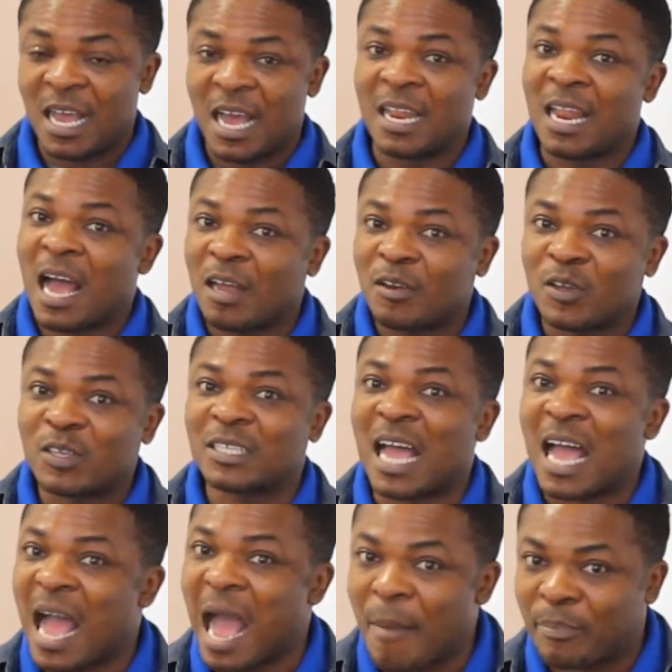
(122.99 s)
And how does that
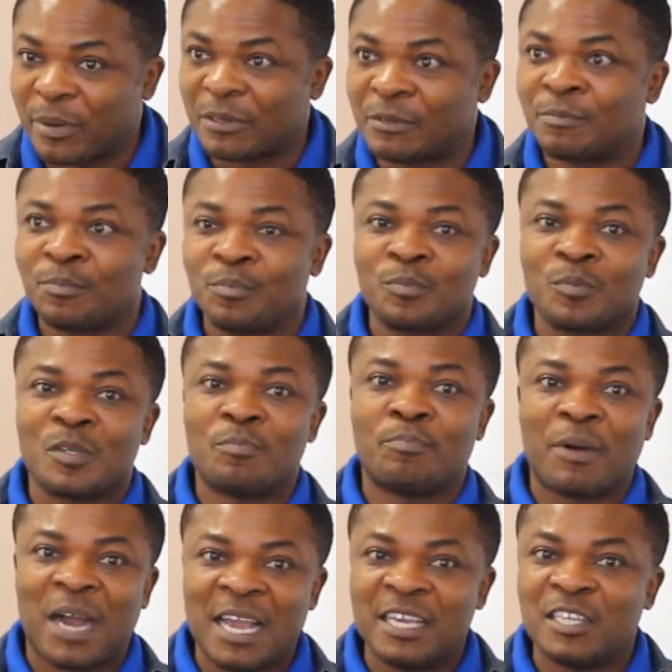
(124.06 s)
happen?
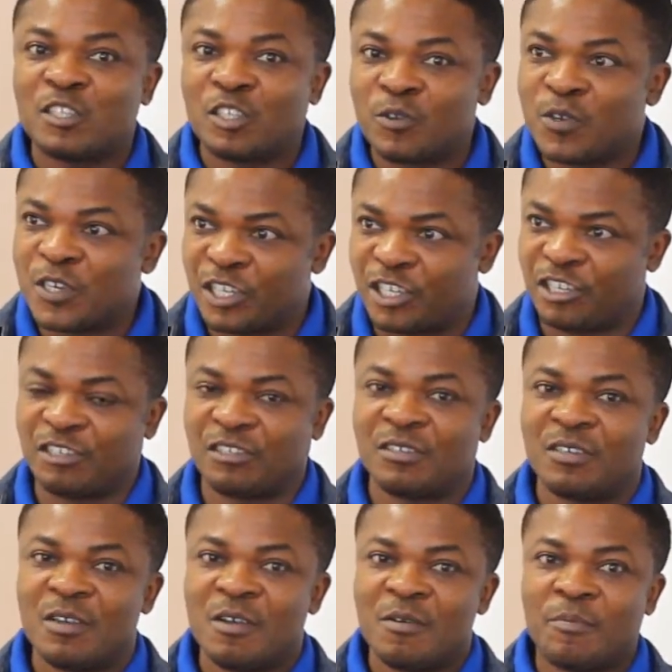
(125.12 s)
By
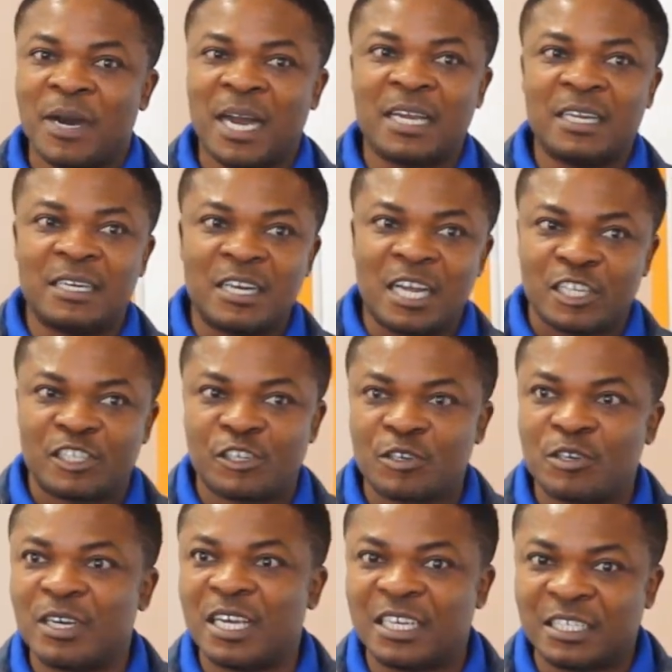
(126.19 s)
intuition, by
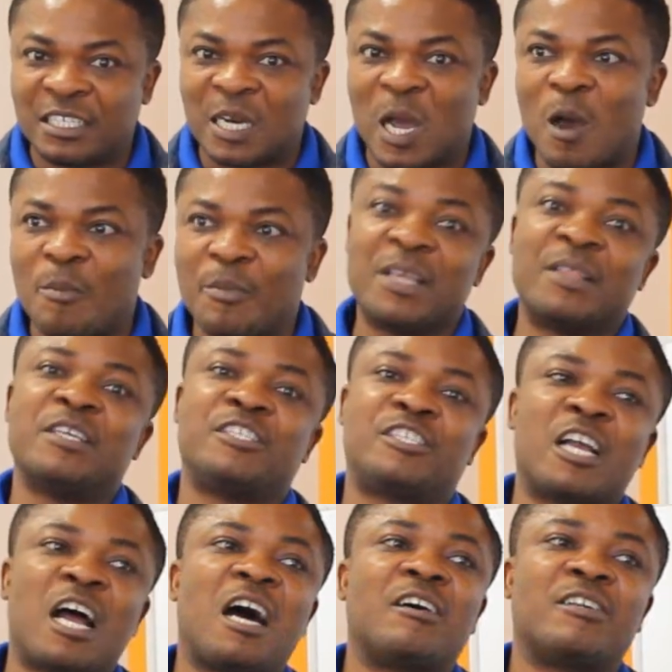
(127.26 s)
natural endowment. The
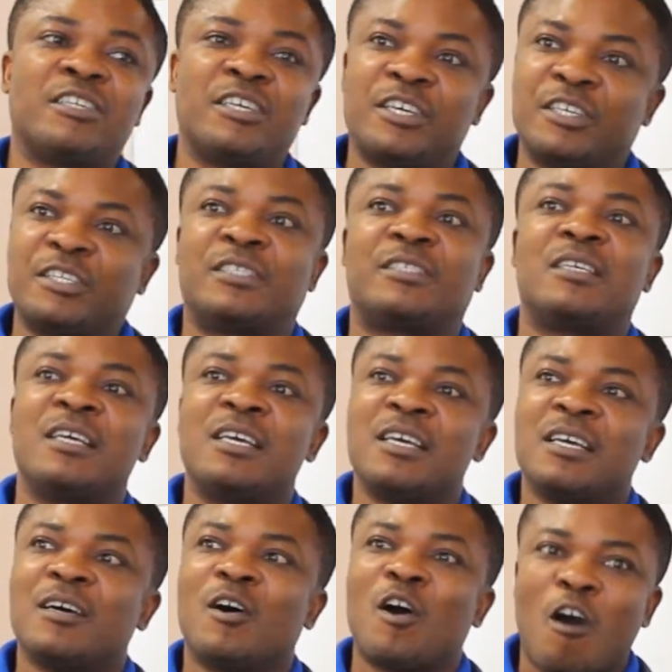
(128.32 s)
child is
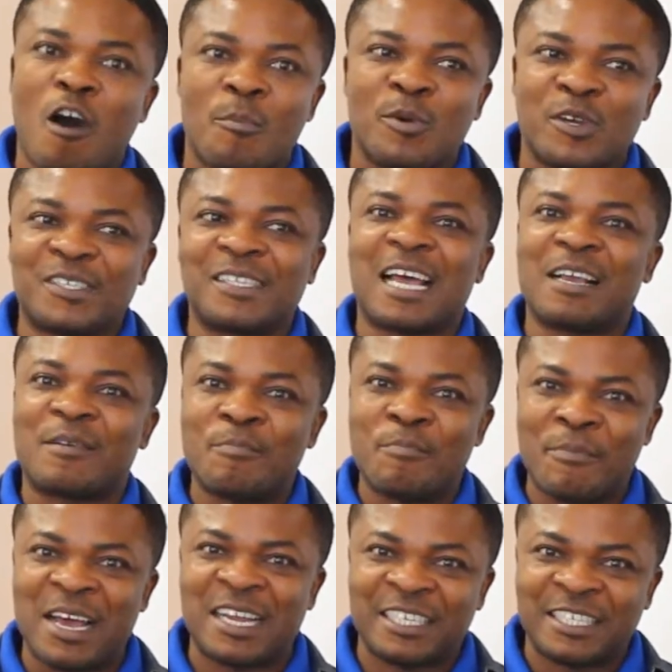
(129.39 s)
almost like
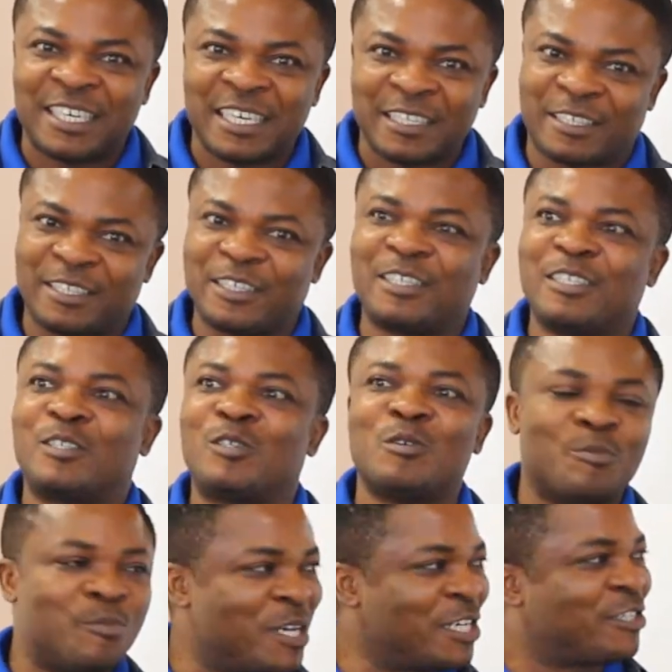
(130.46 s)
mandated to
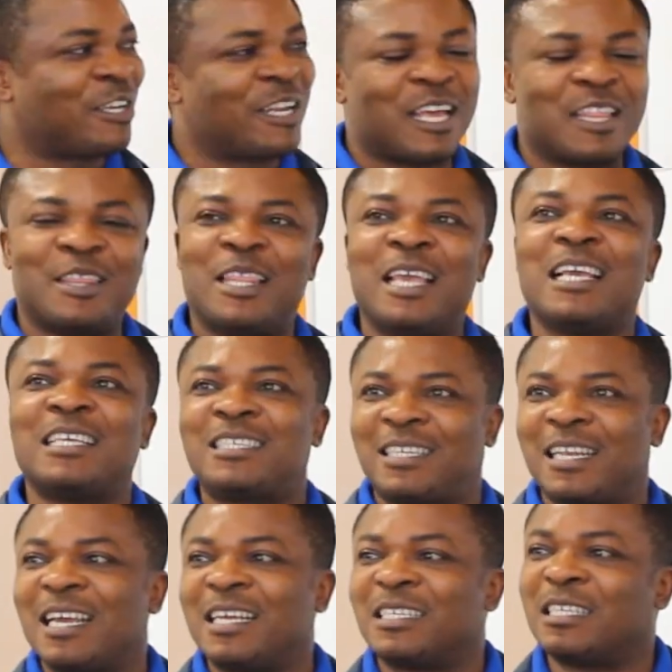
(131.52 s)
make sure that this
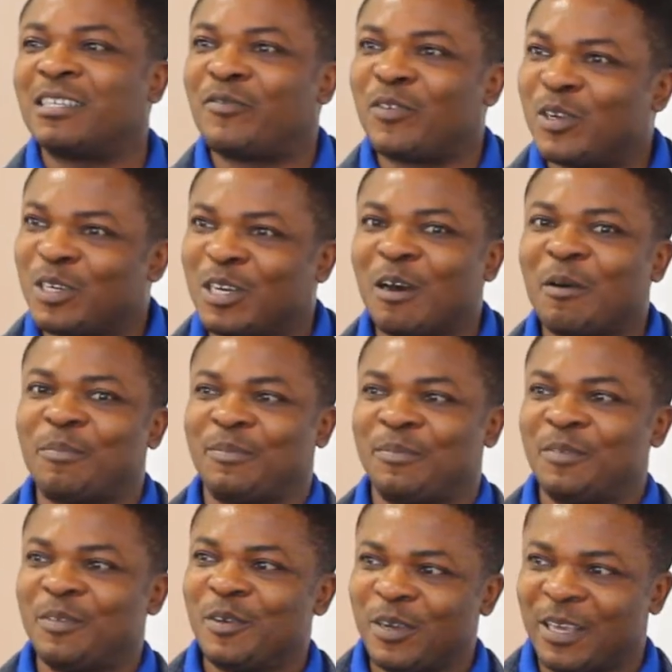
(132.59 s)
slate is filled up.
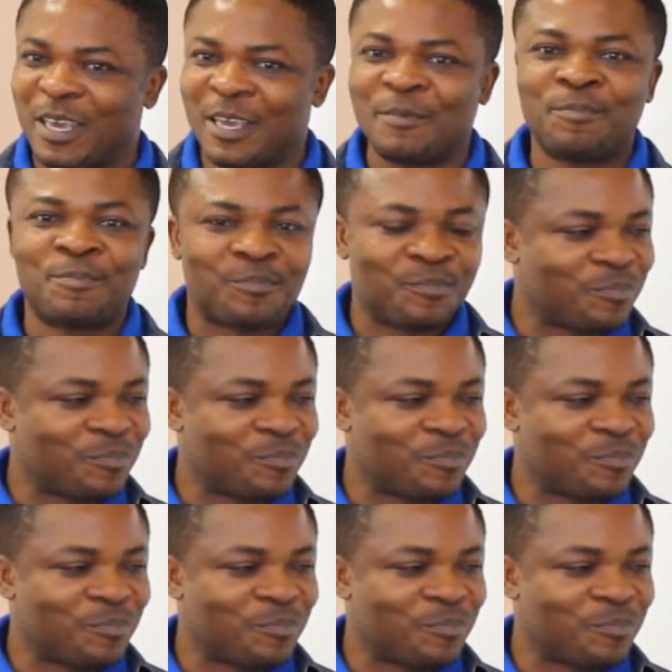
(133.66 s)
Okay?